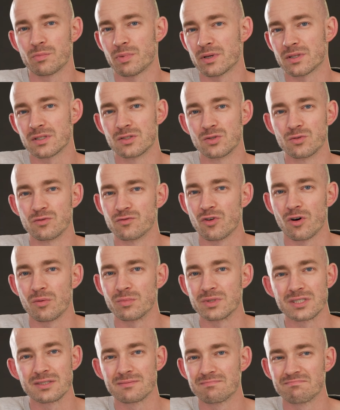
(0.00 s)
but the new
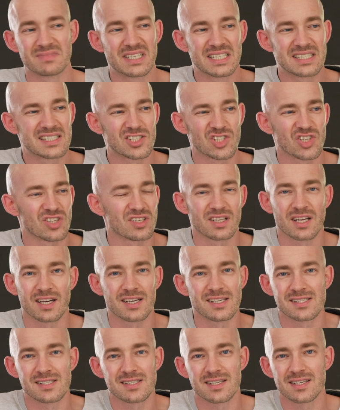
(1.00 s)
formal. It's not
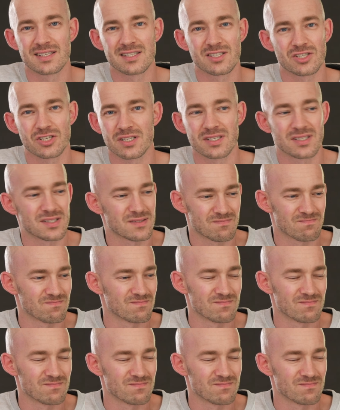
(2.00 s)
nice. It's just